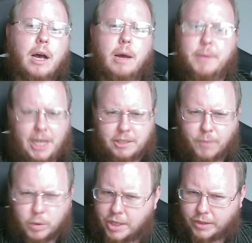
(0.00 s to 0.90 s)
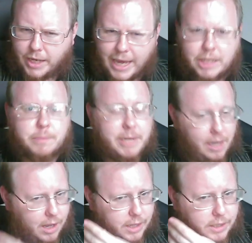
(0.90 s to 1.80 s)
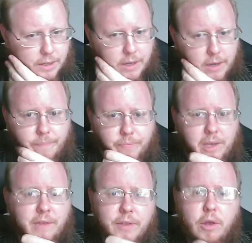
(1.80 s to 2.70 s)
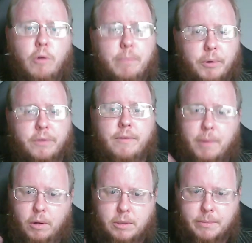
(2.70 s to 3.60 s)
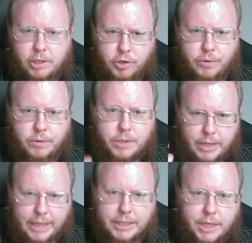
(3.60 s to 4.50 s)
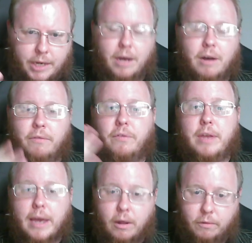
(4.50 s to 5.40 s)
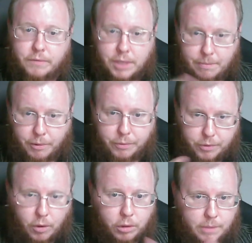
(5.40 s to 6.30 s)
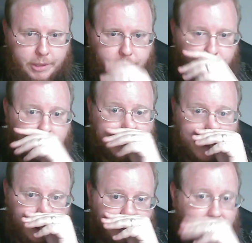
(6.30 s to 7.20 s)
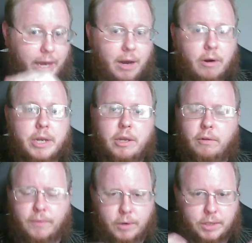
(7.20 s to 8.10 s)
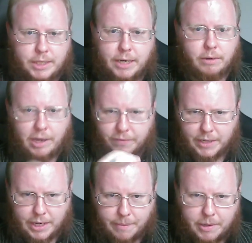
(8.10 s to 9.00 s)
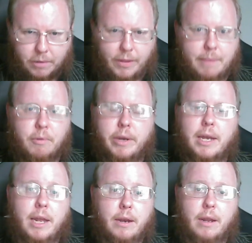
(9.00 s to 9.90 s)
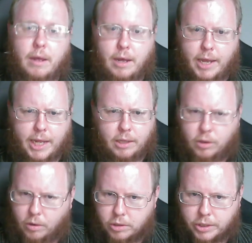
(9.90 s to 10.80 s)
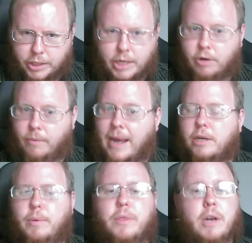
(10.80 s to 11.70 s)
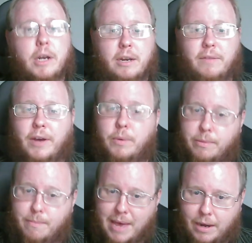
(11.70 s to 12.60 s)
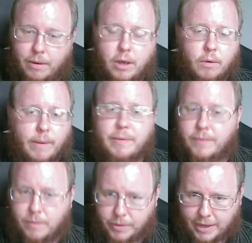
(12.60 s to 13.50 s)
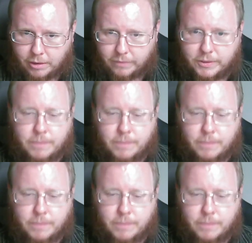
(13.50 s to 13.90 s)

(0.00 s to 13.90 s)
Uh, but that is, of course, not the case, because even though both of them ultimately choose the destiny of the elves, they both ultimately choose to be elves. Earendil, for his entire life leading up until that point, had uh, had largely interacted with and identified with men rather than with elves.